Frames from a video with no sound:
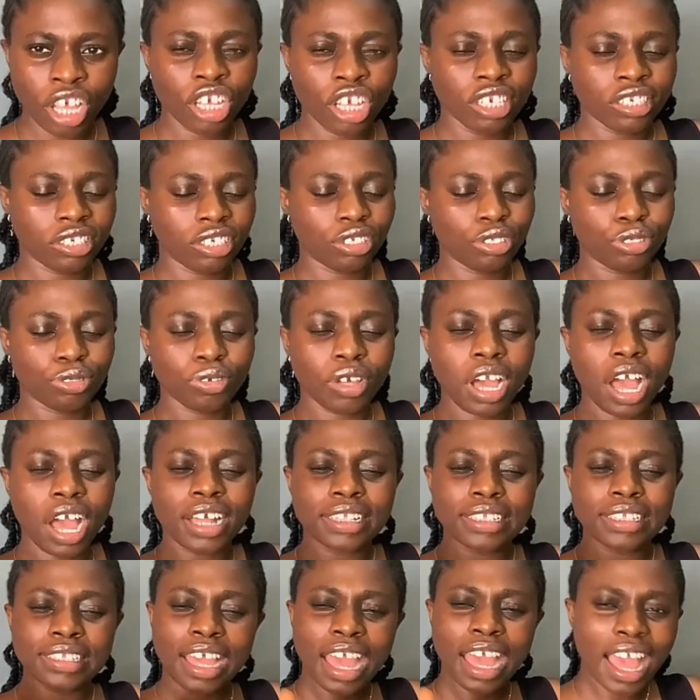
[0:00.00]
She took her
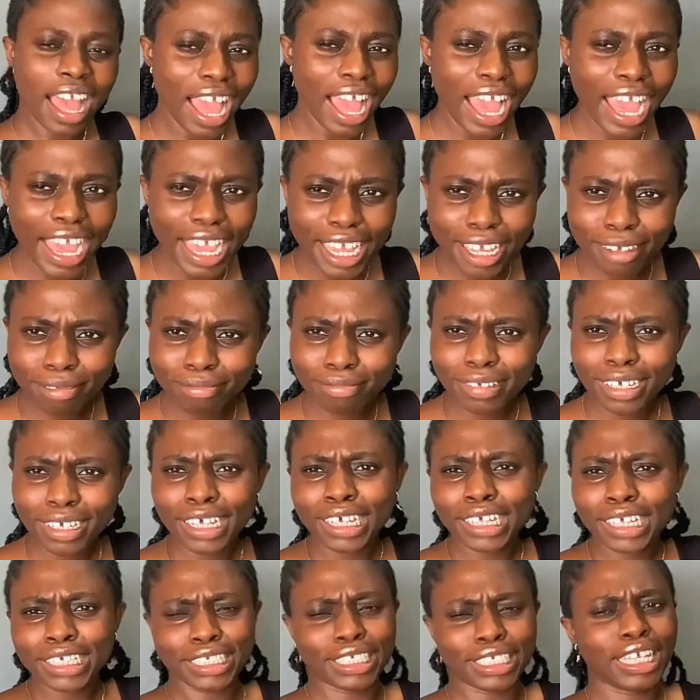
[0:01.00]
time,
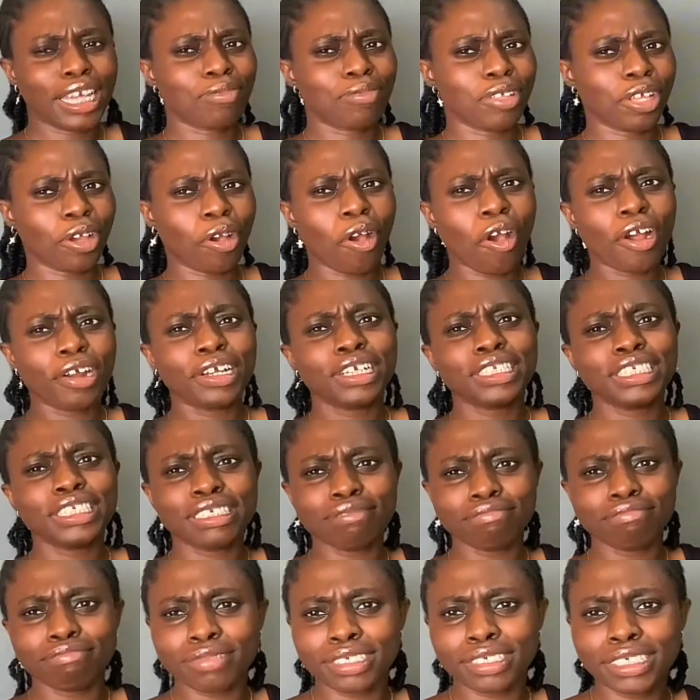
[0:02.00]
she kept
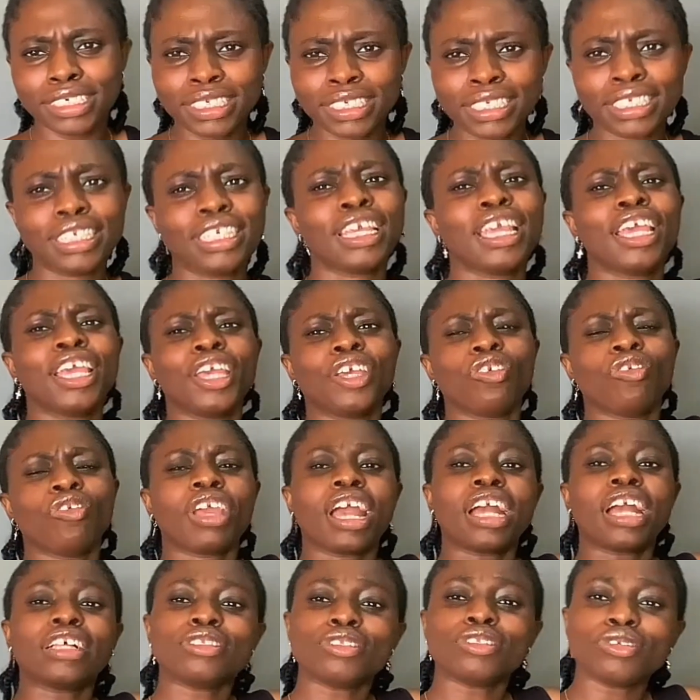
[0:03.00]
encouraging me, you
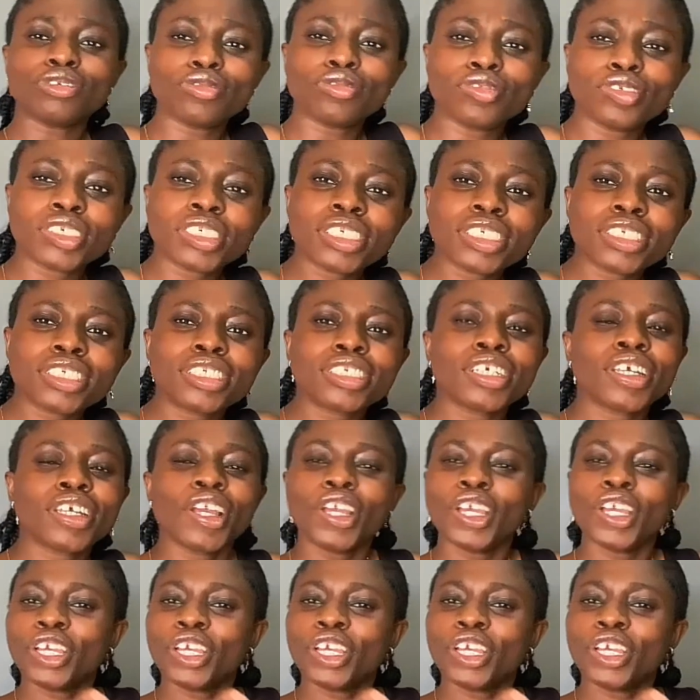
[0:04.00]
can do it,